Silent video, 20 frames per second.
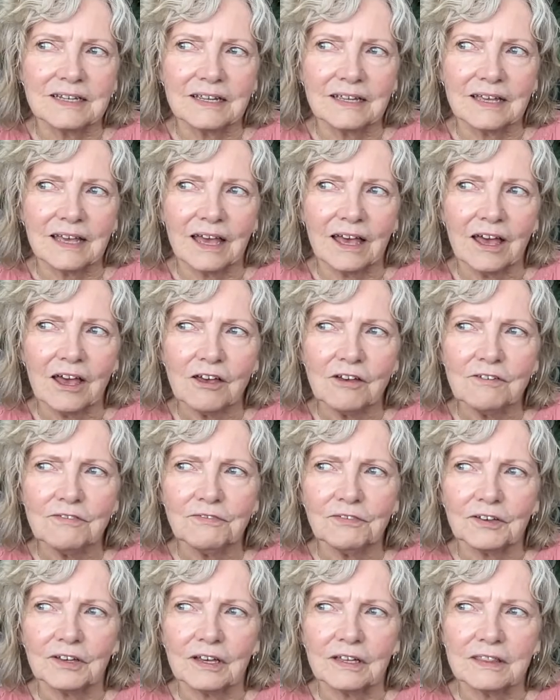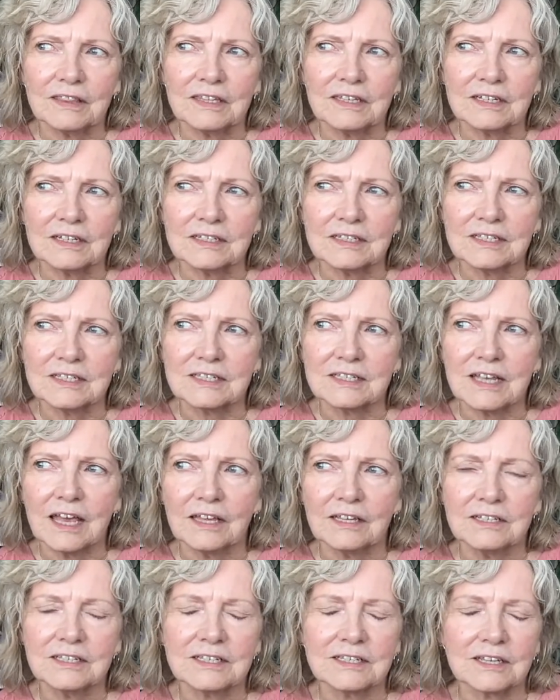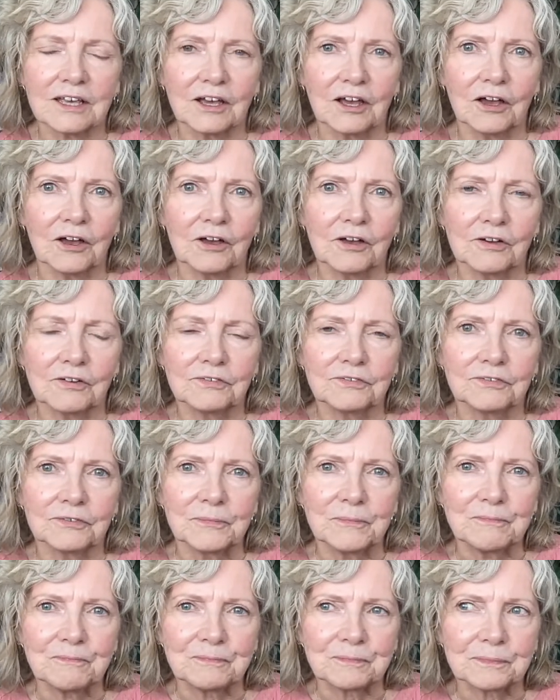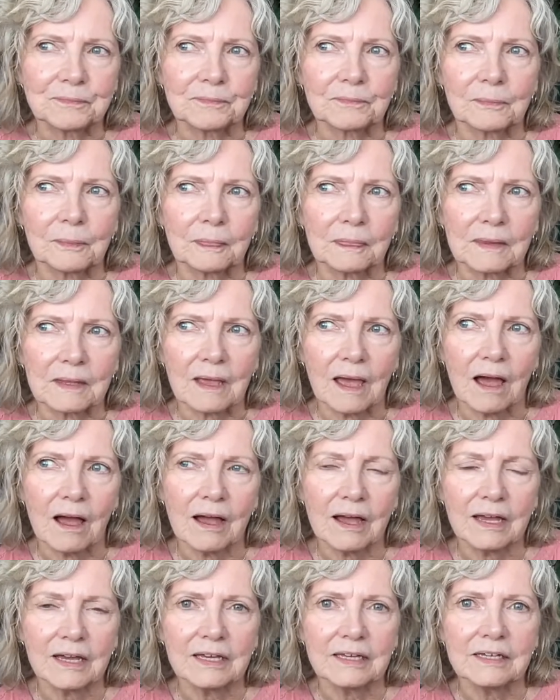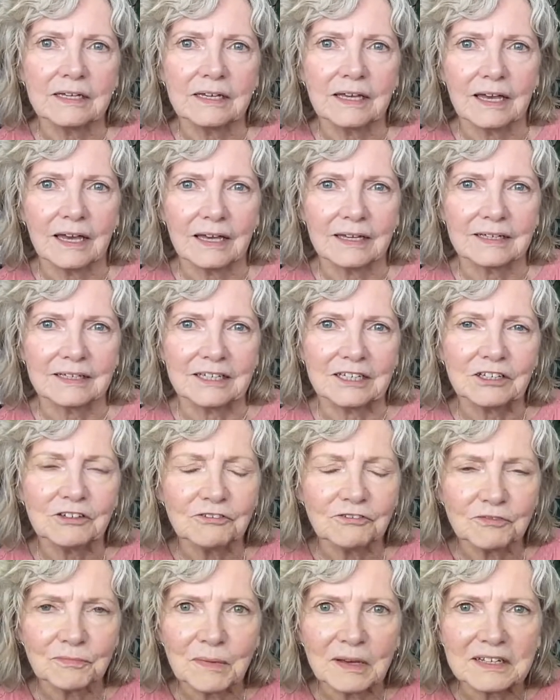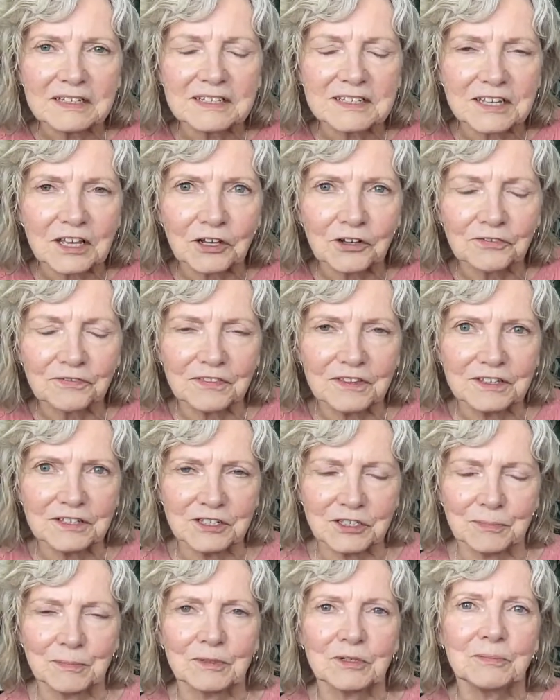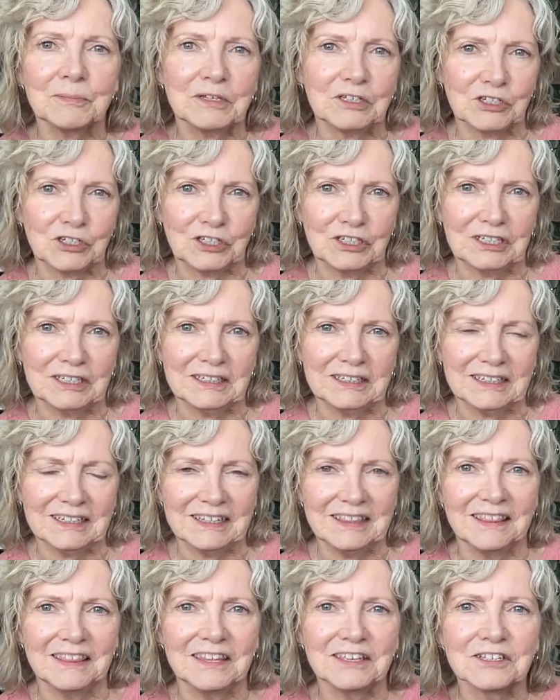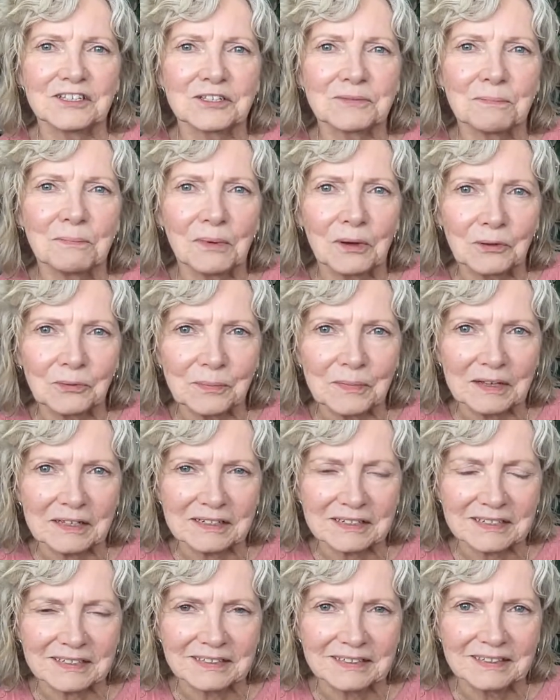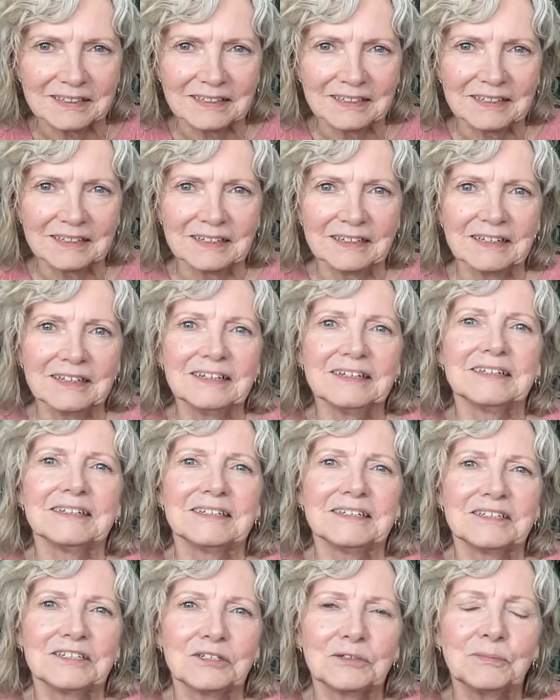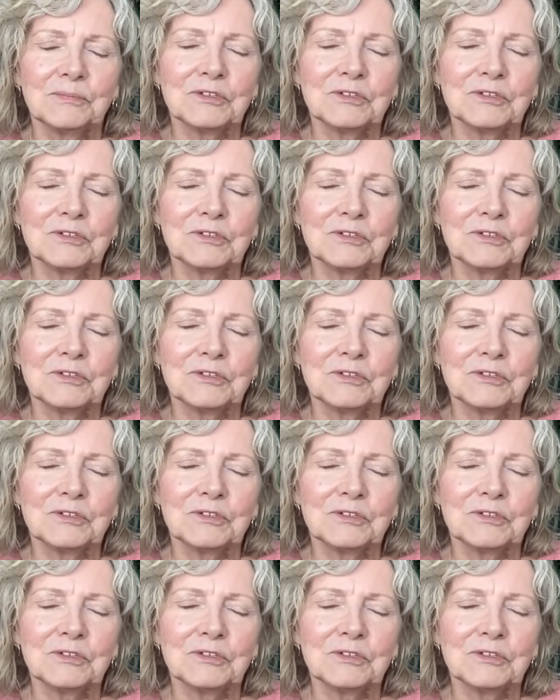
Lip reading: have the sense of I give myself this permission in this moment to